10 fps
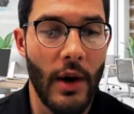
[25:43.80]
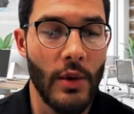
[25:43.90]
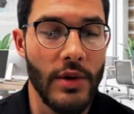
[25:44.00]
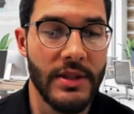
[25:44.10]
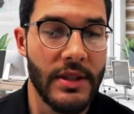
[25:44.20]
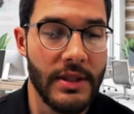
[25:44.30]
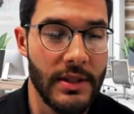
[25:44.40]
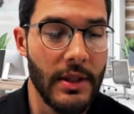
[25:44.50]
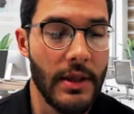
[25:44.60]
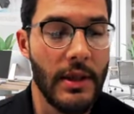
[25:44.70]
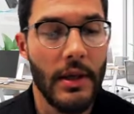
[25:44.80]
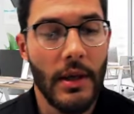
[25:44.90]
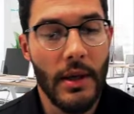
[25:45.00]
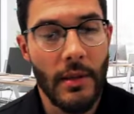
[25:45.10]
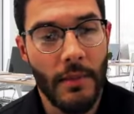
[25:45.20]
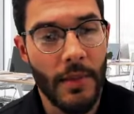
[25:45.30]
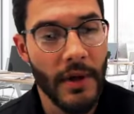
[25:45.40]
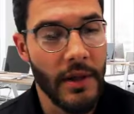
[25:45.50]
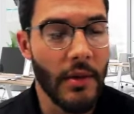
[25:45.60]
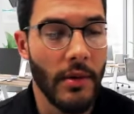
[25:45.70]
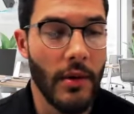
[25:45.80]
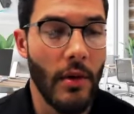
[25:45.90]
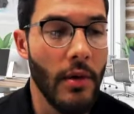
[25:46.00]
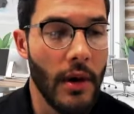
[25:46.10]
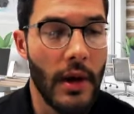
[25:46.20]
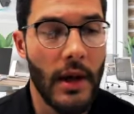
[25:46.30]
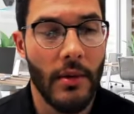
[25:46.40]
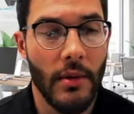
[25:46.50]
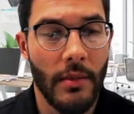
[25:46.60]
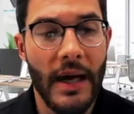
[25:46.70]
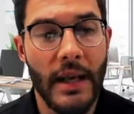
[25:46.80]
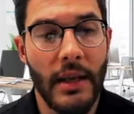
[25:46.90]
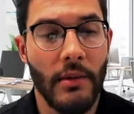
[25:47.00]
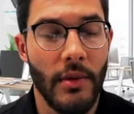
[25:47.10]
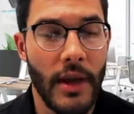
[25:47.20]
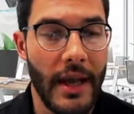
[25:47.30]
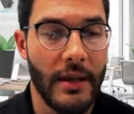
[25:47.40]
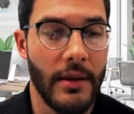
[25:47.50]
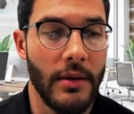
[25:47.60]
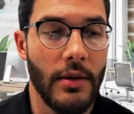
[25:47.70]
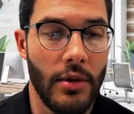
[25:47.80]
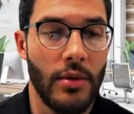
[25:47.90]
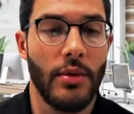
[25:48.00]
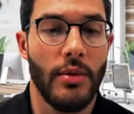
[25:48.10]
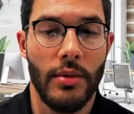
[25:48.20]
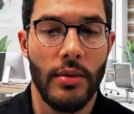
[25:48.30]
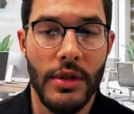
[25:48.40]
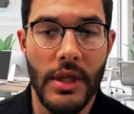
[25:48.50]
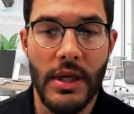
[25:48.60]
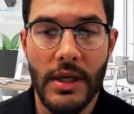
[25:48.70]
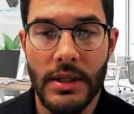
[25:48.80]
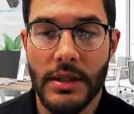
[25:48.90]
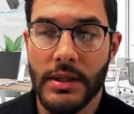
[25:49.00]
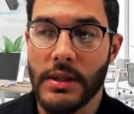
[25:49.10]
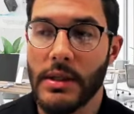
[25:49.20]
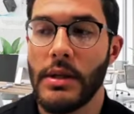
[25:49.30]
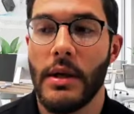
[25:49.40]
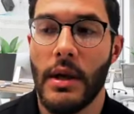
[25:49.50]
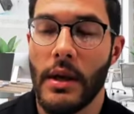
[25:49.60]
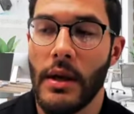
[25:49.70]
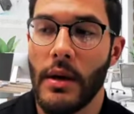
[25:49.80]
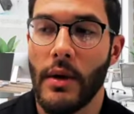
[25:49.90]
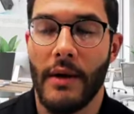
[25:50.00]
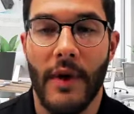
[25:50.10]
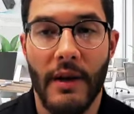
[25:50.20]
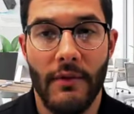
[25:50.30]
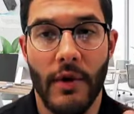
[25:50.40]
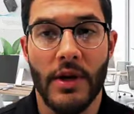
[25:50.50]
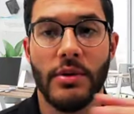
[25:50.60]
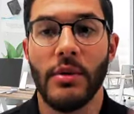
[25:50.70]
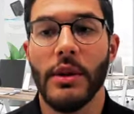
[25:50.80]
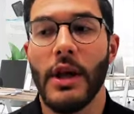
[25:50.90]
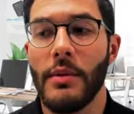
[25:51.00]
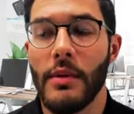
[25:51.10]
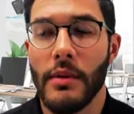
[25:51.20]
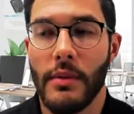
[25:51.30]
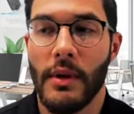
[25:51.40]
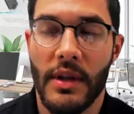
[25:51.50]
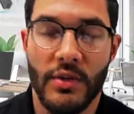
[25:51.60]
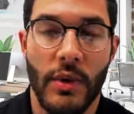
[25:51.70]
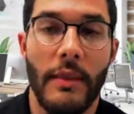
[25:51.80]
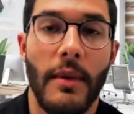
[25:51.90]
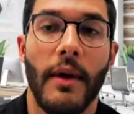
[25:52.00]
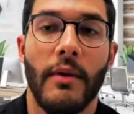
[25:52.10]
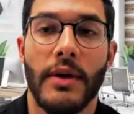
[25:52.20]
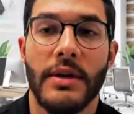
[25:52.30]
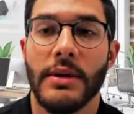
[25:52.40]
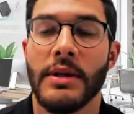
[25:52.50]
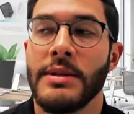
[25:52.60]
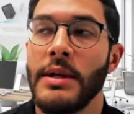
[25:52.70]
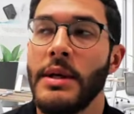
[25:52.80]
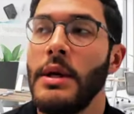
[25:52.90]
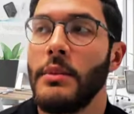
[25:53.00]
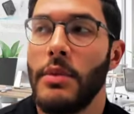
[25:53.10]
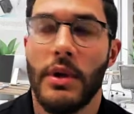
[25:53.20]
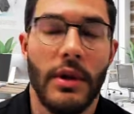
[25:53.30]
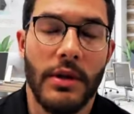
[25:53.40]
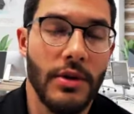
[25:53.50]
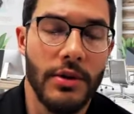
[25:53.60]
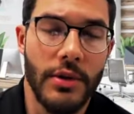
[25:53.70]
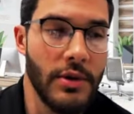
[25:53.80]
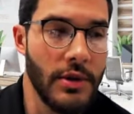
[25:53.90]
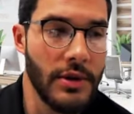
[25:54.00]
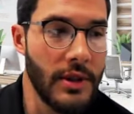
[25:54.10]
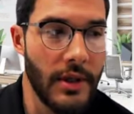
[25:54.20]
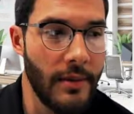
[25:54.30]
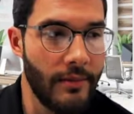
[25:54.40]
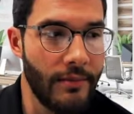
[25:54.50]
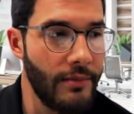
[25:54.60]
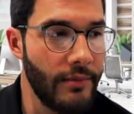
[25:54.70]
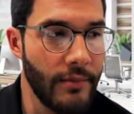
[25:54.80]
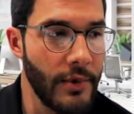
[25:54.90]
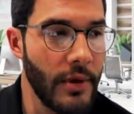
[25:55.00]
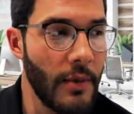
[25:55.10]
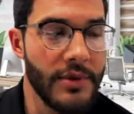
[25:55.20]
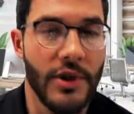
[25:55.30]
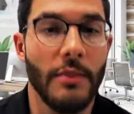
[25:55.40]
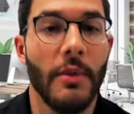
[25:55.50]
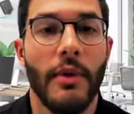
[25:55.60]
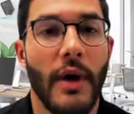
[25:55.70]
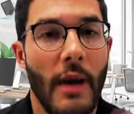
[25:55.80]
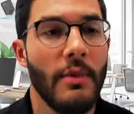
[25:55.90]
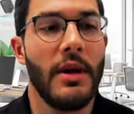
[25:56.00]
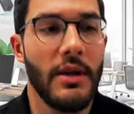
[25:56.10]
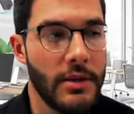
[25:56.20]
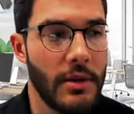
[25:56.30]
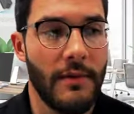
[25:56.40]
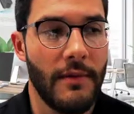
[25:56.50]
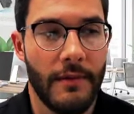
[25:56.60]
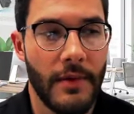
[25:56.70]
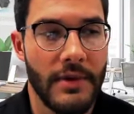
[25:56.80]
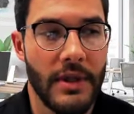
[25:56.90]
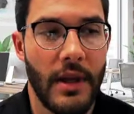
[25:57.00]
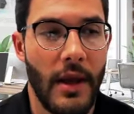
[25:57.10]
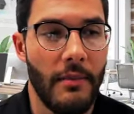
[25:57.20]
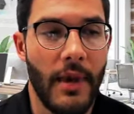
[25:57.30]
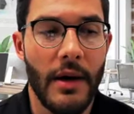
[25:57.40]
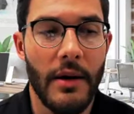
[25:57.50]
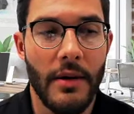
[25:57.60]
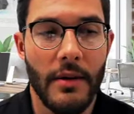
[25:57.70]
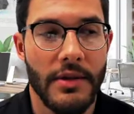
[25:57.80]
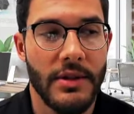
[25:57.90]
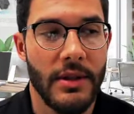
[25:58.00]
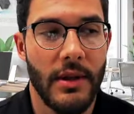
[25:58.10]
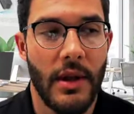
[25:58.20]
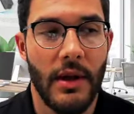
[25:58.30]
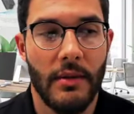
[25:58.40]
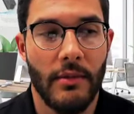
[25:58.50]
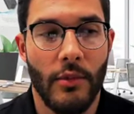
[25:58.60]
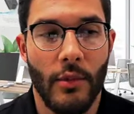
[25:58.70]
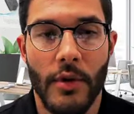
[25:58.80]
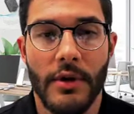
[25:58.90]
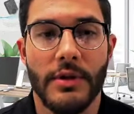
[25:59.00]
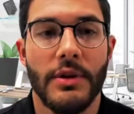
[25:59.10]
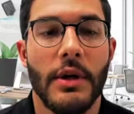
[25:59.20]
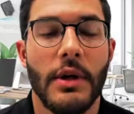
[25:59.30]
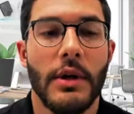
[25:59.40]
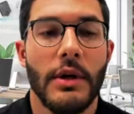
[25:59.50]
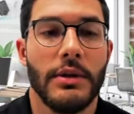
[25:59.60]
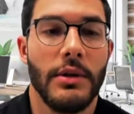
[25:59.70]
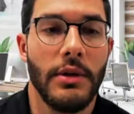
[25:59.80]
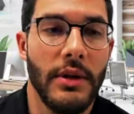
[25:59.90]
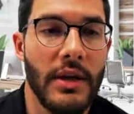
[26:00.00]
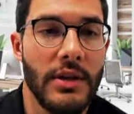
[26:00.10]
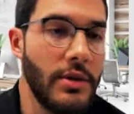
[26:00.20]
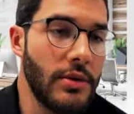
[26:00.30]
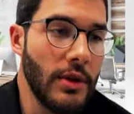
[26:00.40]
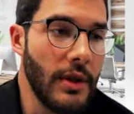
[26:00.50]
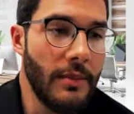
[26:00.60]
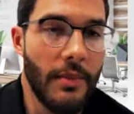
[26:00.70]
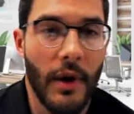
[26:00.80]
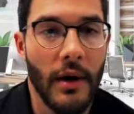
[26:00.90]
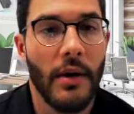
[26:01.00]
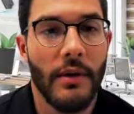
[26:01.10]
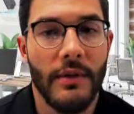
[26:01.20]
how is this particular organ or body reacting to this on a vibrational level, and that's what I mean by resonance. But then there's also just the observable evidence of, is it getting better or is it getting worse? So that's usually part